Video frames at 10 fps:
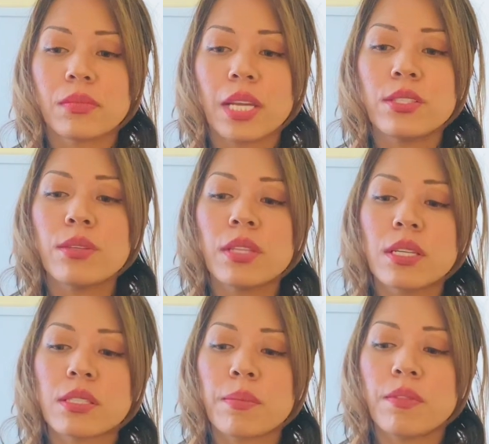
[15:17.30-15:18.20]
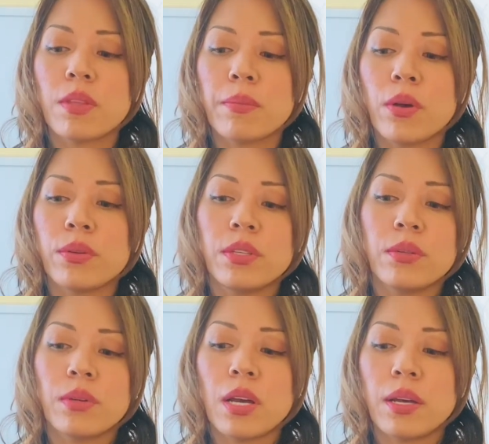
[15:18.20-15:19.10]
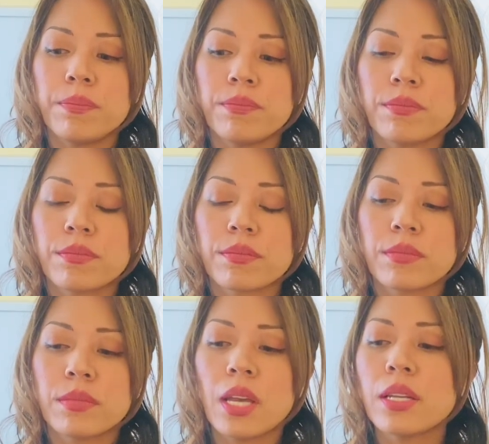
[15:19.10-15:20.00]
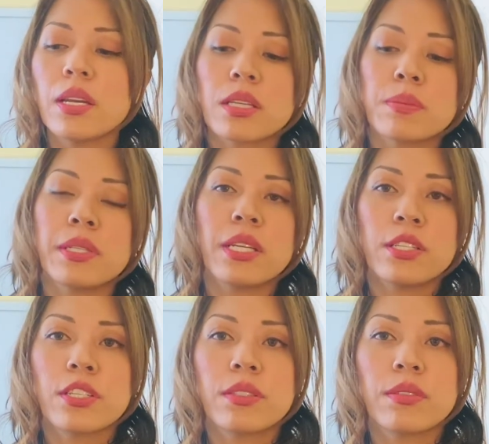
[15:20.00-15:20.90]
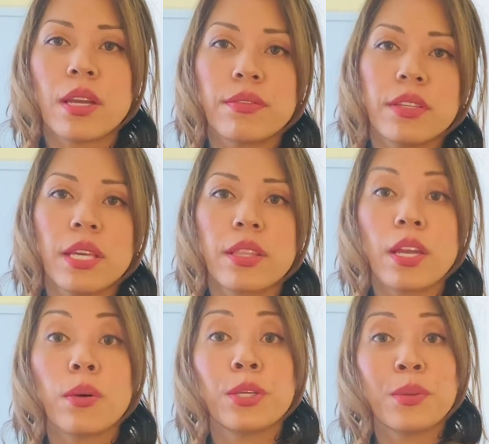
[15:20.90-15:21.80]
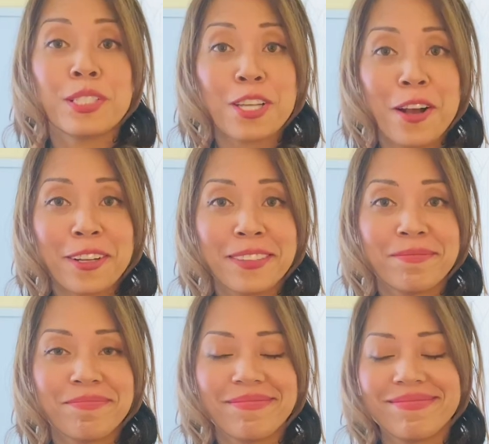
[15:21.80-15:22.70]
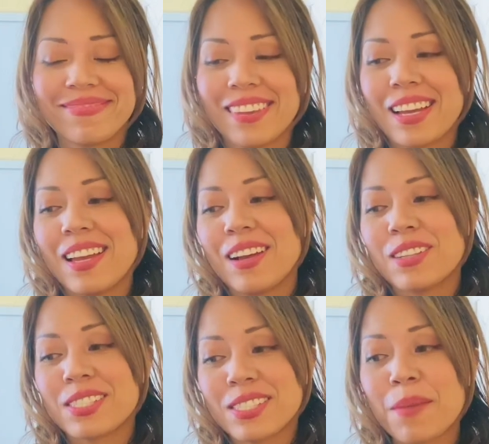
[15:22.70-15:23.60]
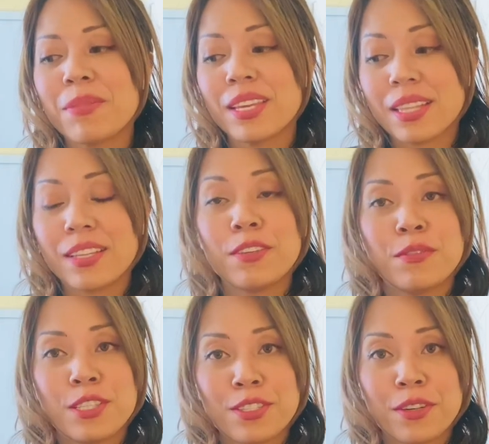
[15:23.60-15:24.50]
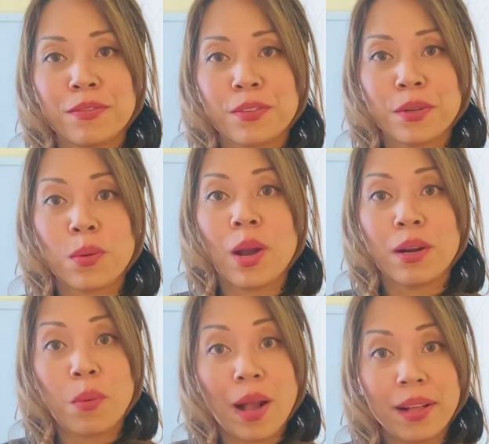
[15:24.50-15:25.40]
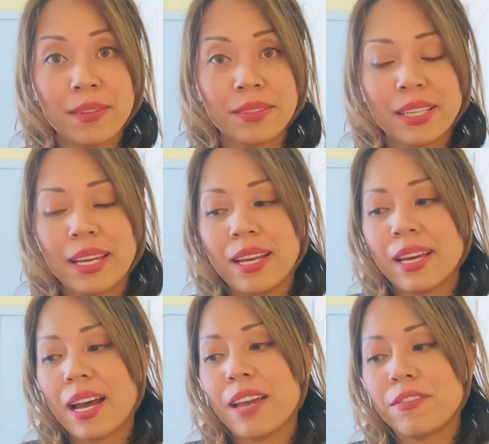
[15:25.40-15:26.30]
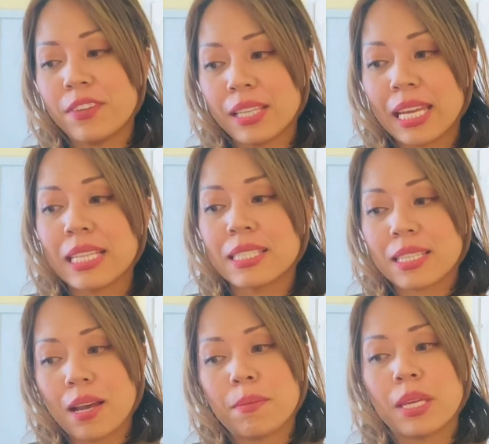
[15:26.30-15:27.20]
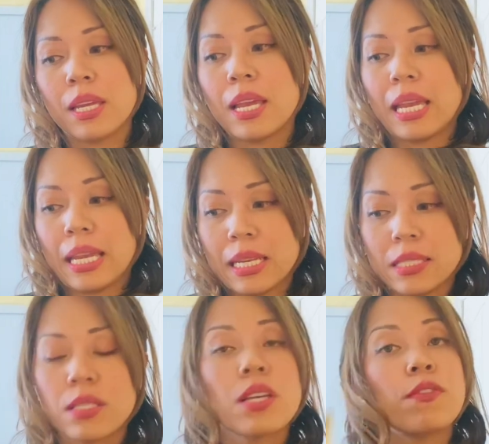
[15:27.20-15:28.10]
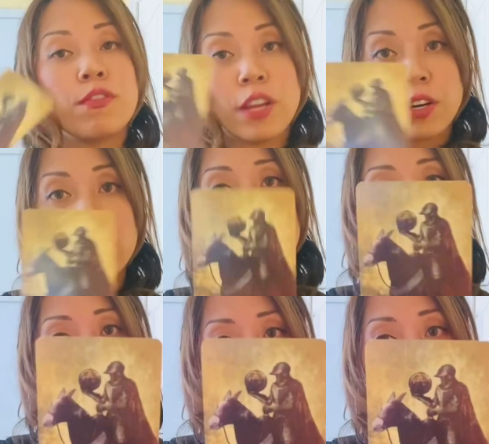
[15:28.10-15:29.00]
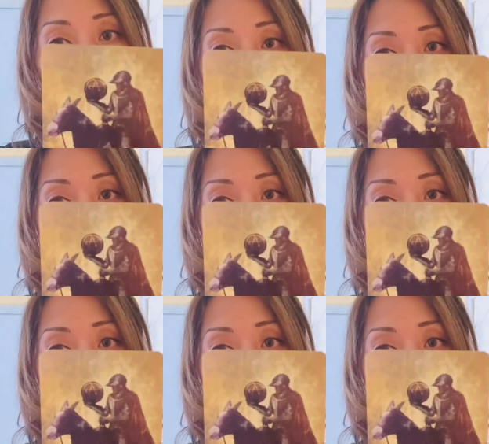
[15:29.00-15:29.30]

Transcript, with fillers: I do think some of them owe you um, not an explanation. I feel like they owe you a talk, something that you've deserved for quite a while. I feel like it's coming. It is very, very slow.